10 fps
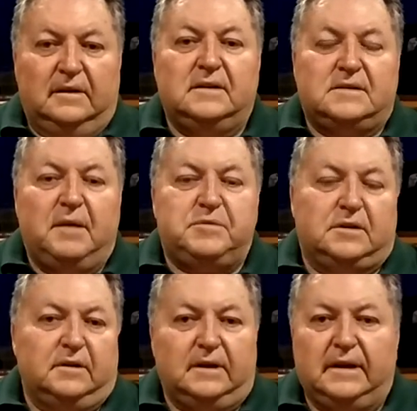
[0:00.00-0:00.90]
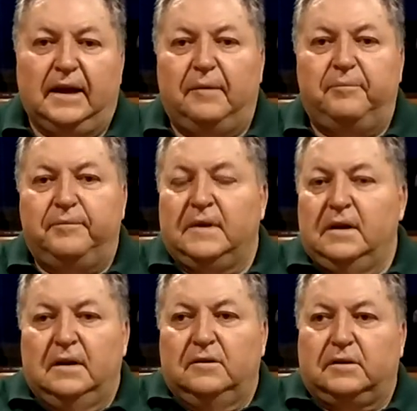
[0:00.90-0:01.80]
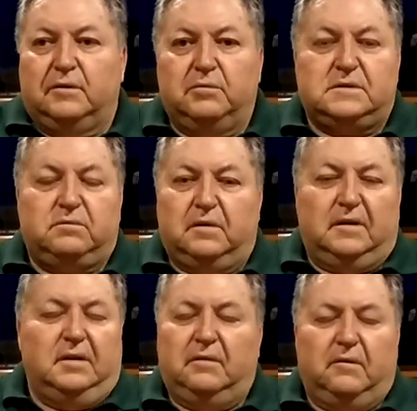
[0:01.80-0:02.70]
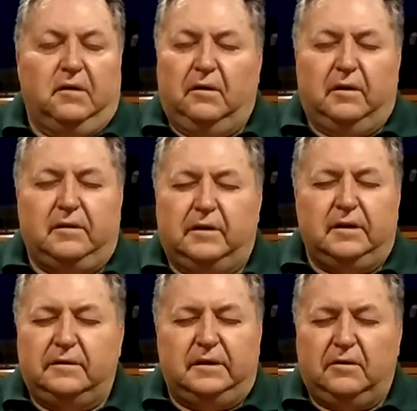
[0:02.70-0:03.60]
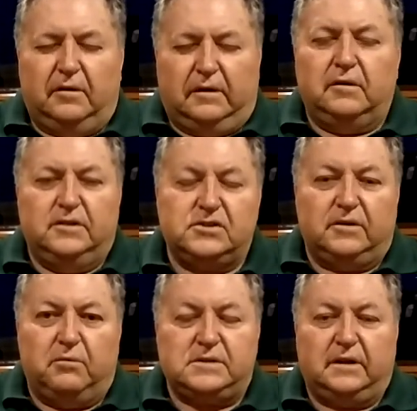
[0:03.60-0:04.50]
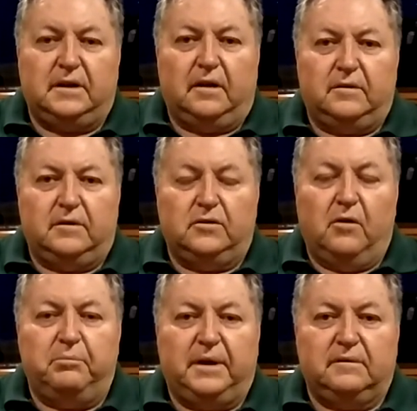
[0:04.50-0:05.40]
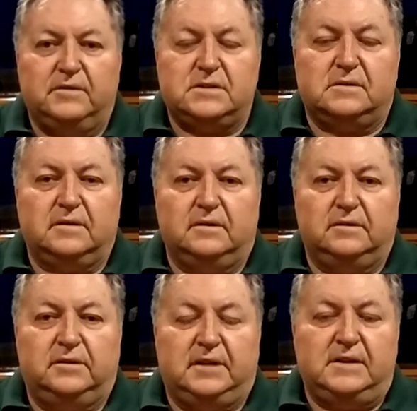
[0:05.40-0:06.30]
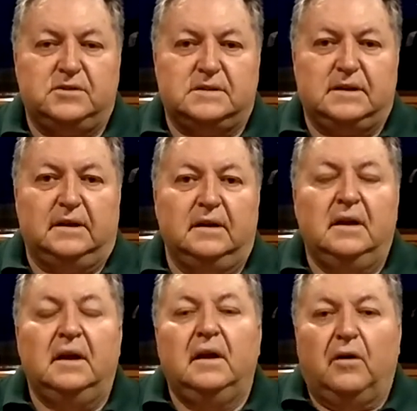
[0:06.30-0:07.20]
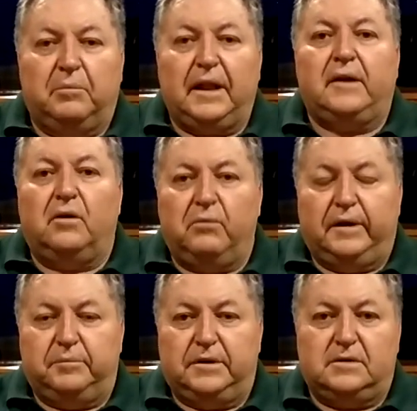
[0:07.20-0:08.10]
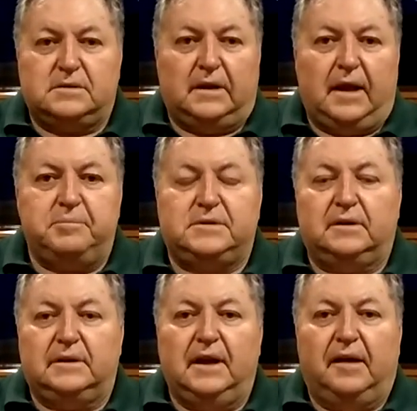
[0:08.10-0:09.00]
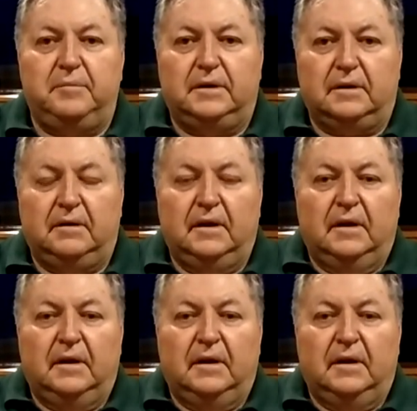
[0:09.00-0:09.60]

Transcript: Yes, absolutely. Look, there was. I don't think initially I wasn't going to go to the Phnom Penh visit to the detention centre. I'm glad I went because it absolutely gave me